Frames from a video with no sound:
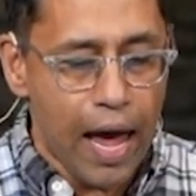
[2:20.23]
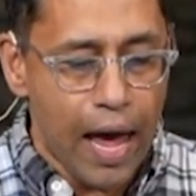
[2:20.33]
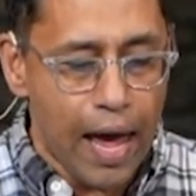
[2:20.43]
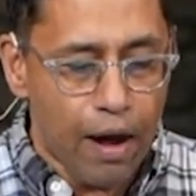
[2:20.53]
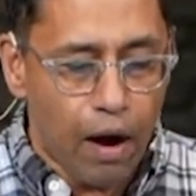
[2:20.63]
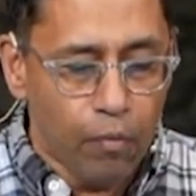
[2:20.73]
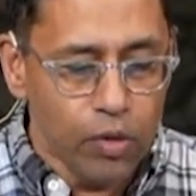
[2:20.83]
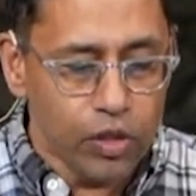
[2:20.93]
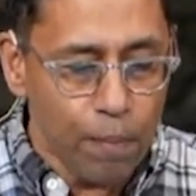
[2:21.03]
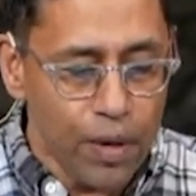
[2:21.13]
it
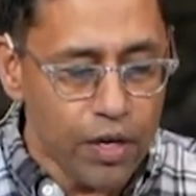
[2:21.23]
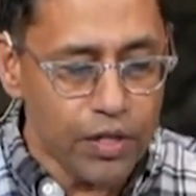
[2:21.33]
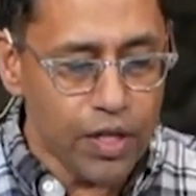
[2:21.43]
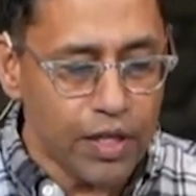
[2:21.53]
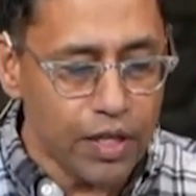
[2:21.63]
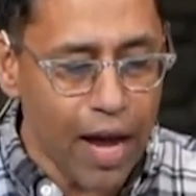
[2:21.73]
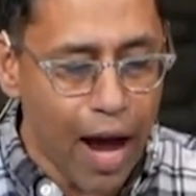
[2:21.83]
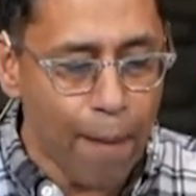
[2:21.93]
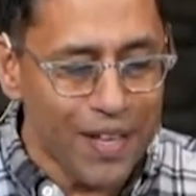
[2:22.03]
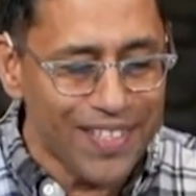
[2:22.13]
almost appears that this
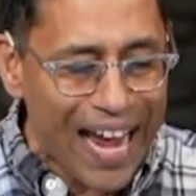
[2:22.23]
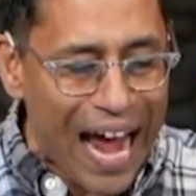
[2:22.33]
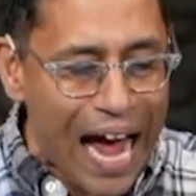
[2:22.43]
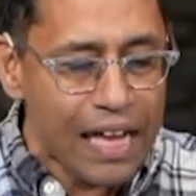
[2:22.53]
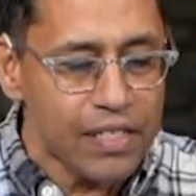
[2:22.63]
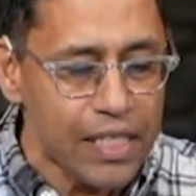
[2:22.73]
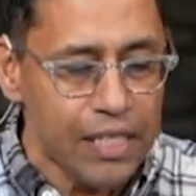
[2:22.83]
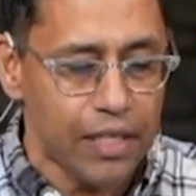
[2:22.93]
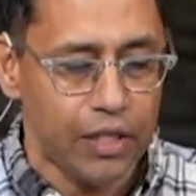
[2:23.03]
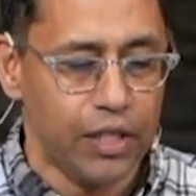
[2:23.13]
happens as
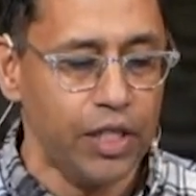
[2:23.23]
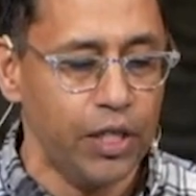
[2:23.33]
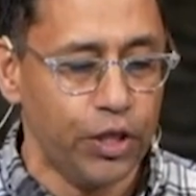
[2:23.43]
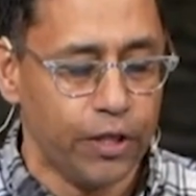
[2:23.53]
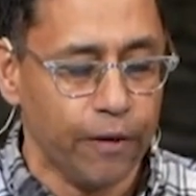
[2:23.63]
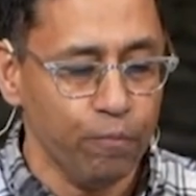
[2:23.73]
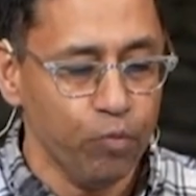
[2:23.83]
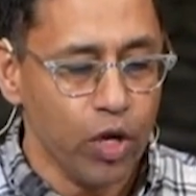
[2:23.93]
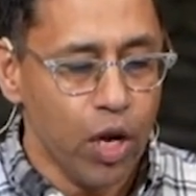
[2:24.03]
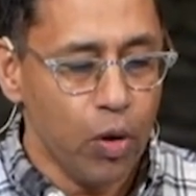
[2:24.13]
he is teaching.
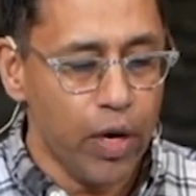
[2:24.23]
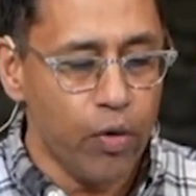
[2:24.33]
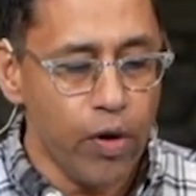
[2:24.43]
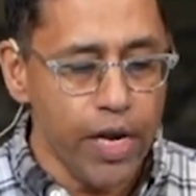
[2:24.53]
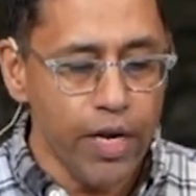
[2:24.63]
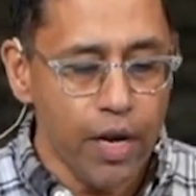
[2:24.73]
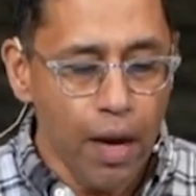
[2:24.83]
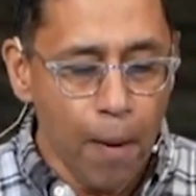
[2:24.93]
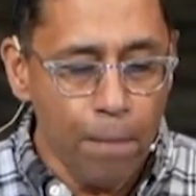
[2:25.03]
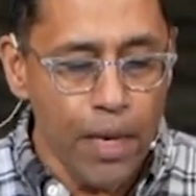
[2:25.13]
We read,
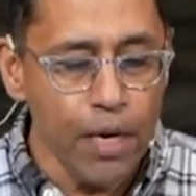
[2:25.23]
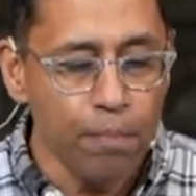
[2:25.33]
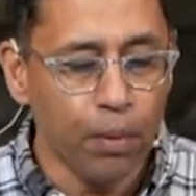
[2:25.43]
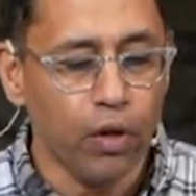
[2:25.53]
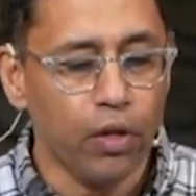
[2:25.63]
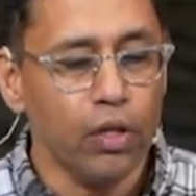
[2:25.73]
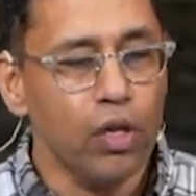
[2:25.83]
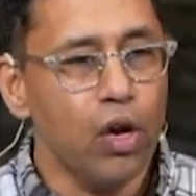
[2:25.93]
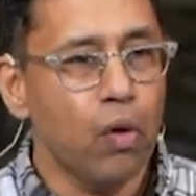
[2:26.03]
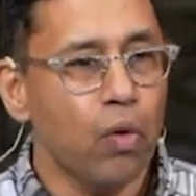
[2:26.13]
people
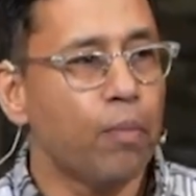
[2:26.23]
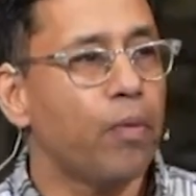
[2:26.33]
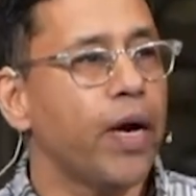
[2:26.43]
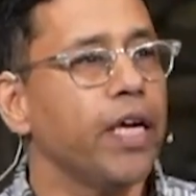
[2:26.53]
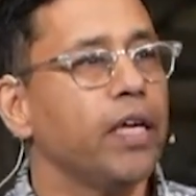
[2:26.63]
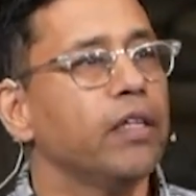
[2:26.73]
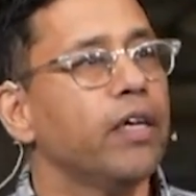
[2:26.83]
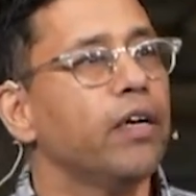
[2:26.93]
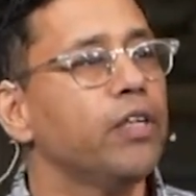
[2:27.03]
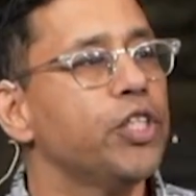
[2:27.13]
were bringing
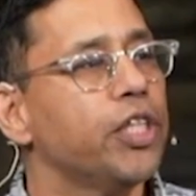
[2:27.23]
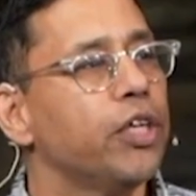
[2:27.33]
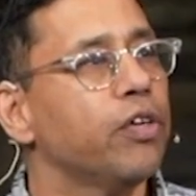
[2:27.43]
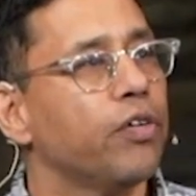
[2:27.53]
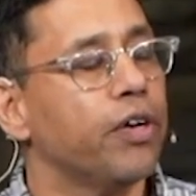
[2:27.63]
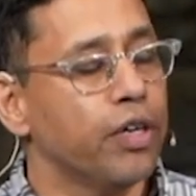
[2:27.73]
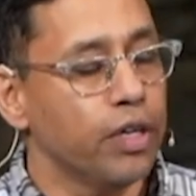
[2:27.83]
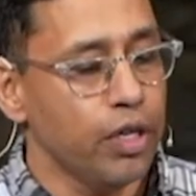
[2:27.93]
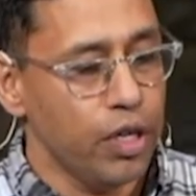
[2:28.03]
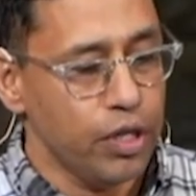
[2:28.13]
little children
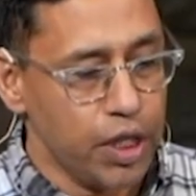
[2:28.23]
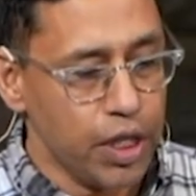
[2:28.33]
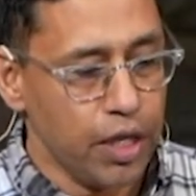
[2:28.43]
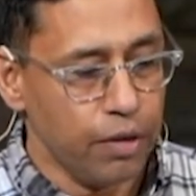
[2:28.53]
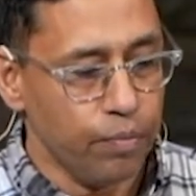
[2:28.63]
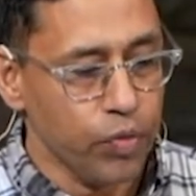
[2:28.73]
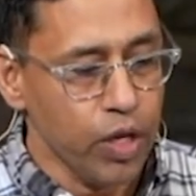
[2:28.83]
to him.